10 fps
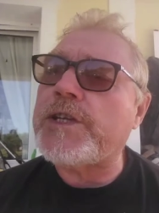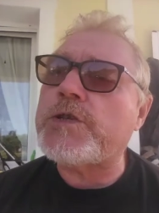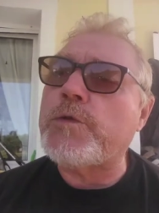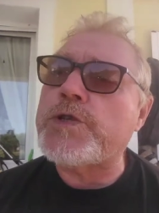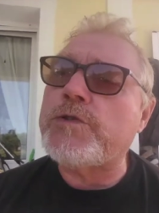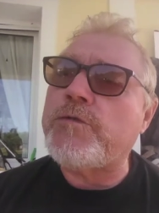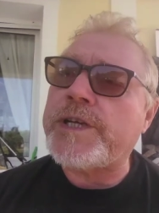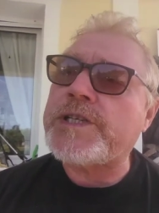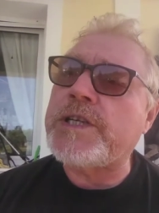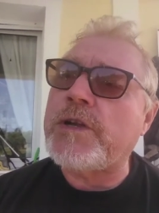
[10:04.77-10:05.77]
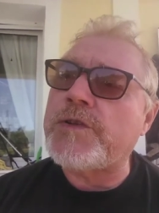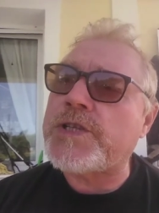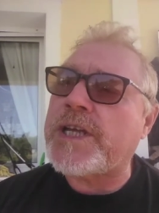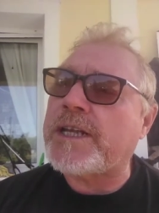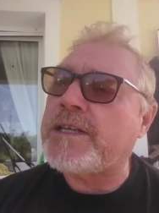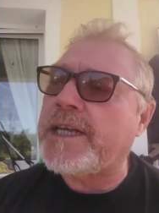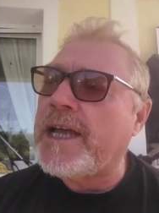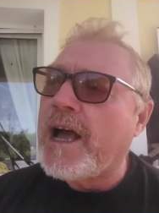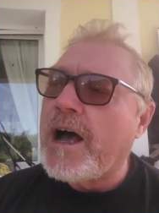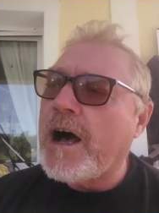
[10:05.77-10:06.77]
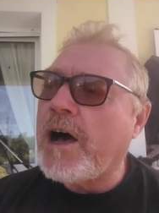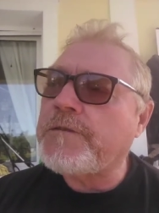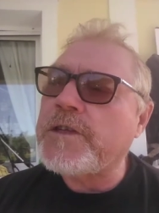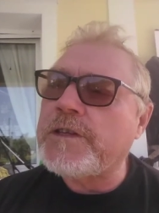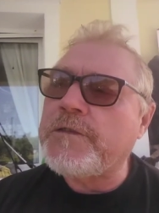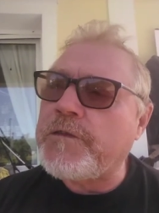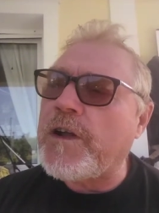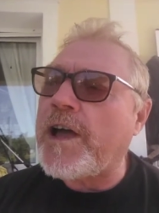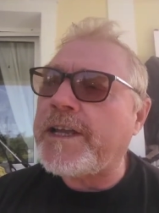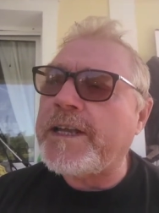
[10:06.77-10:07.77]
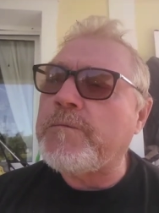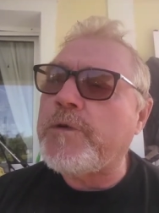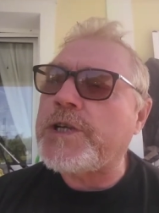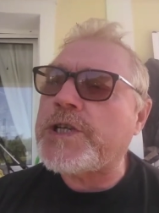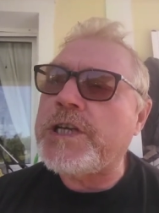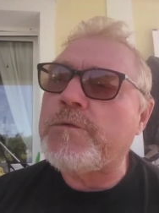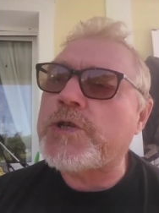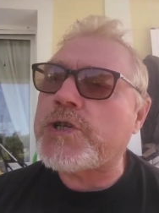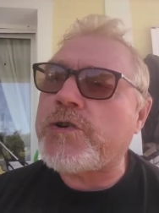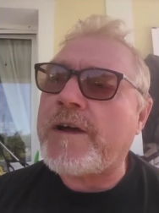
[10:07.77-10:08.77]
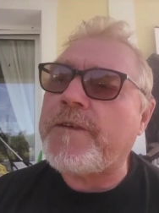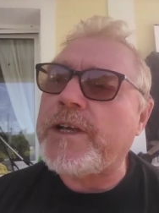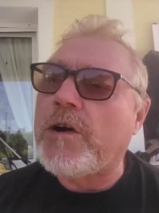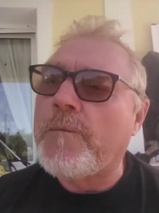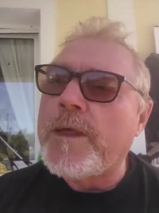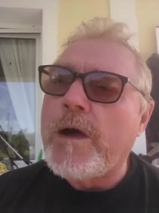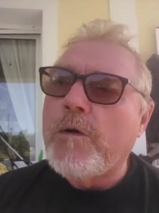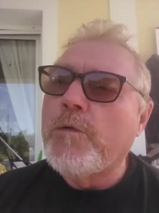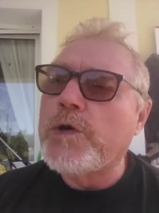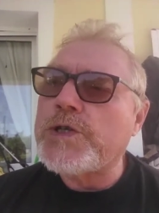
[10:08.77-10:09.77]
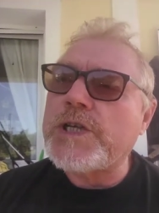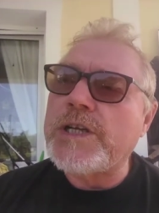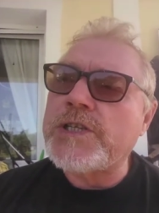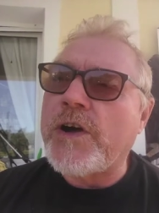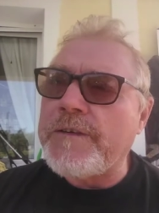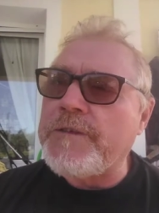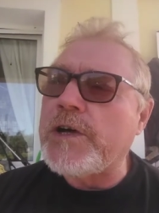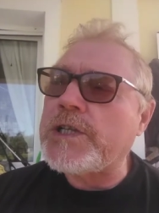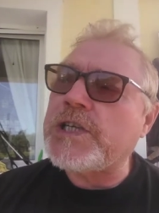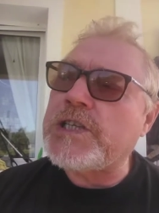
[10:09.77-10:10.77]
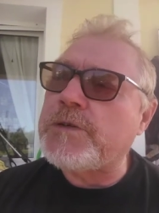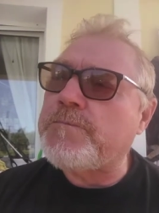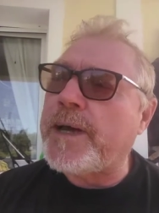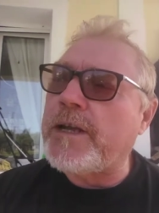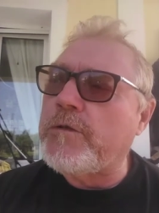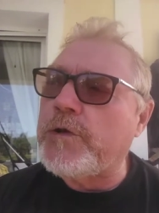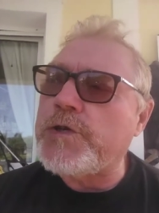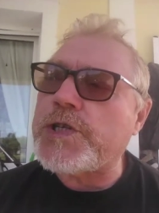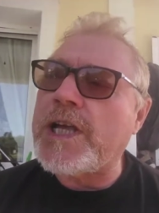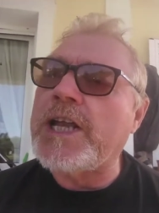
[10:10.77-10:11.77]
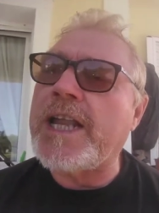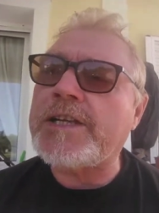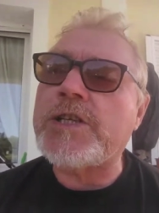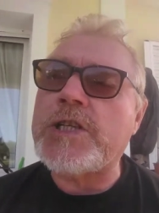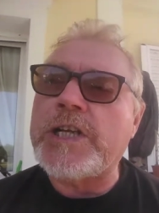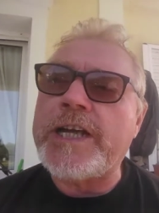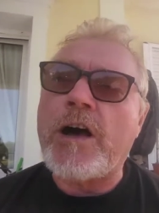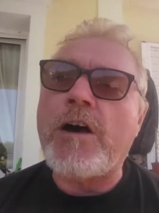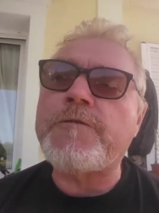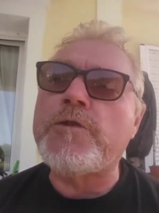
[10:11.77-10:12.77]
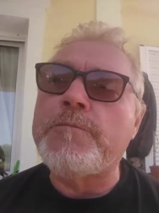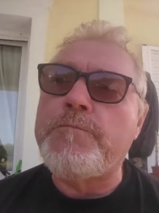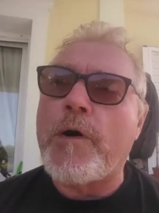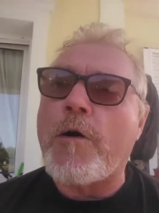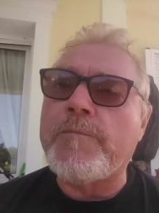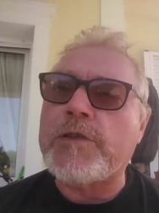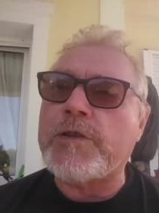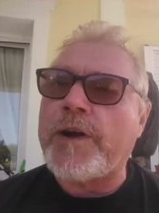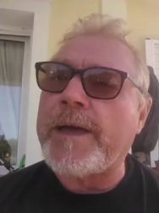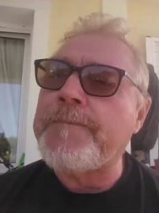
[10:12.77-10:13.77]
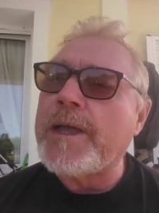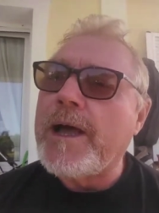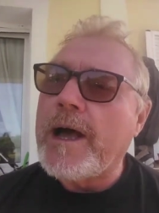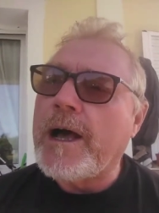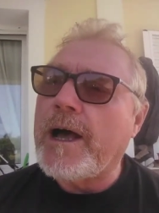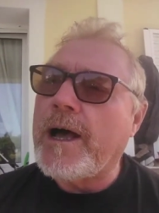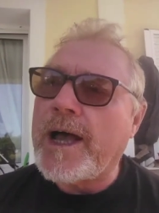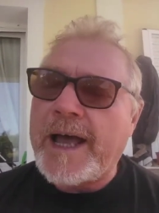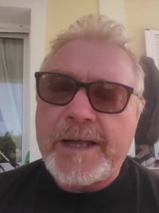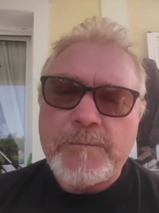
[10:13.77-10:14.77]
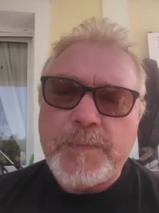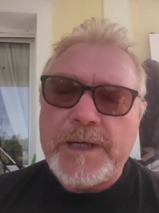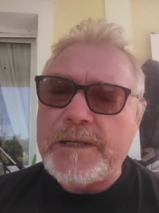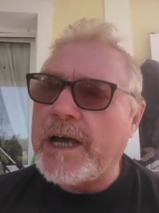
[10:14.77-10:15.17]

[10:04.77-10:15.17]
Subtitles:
was arrested on Sunday after the flight in which he was travelling on was diverted to Belarus, allegedly after a bomb threat had been